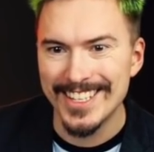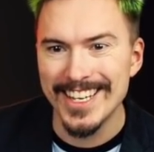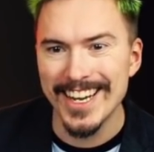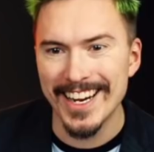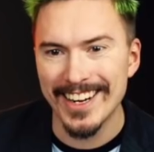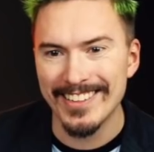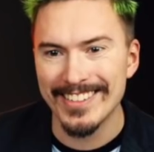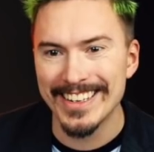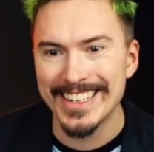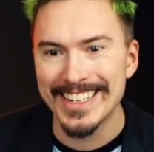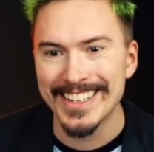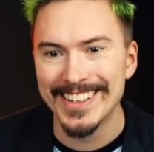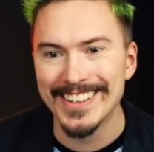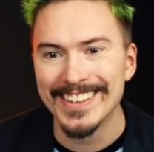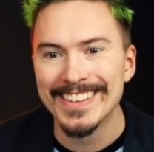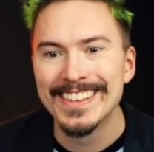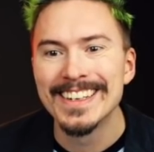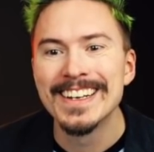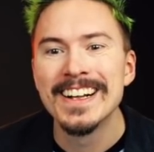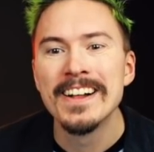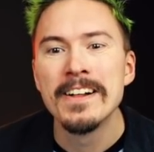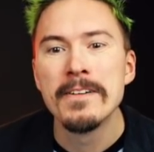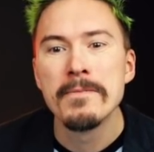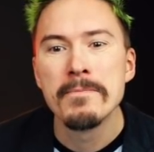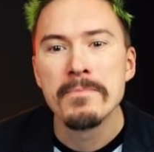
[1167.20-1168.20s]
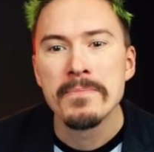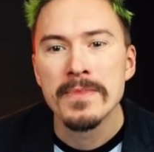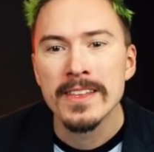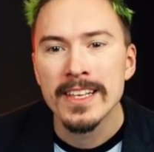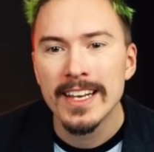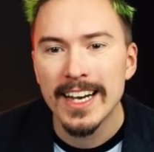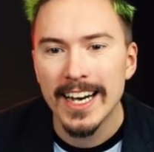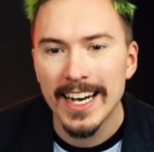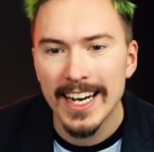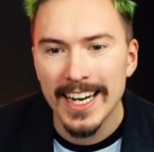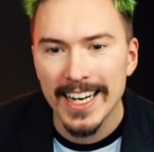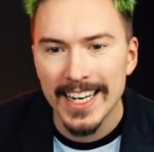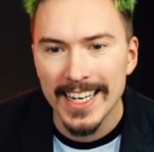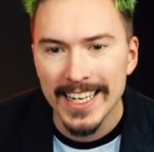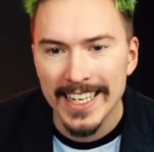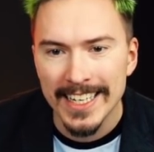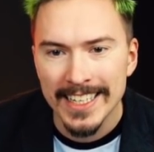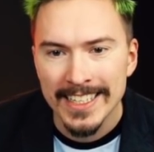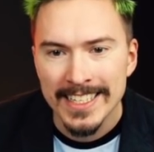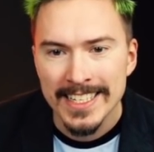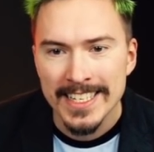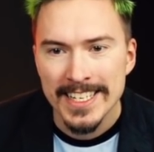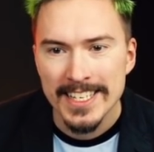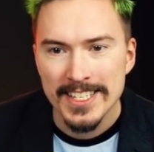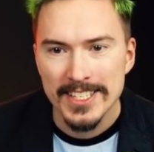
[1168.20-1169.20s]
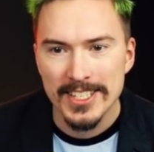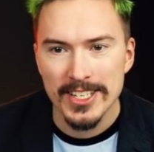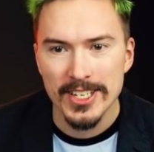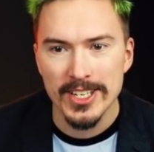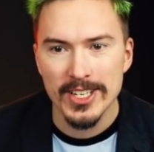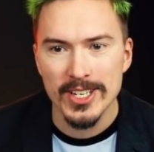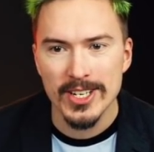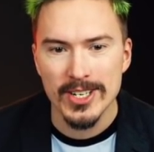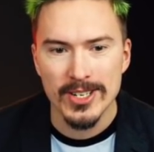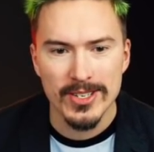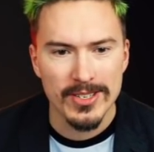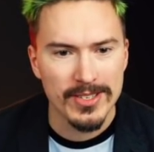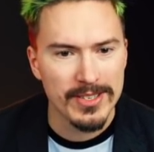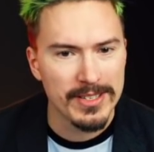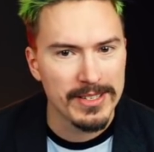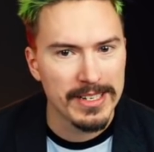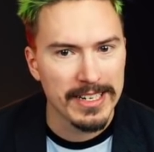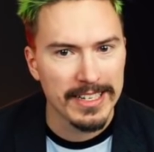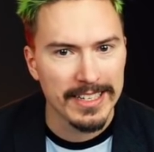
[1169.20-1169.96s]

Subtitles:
There we go. So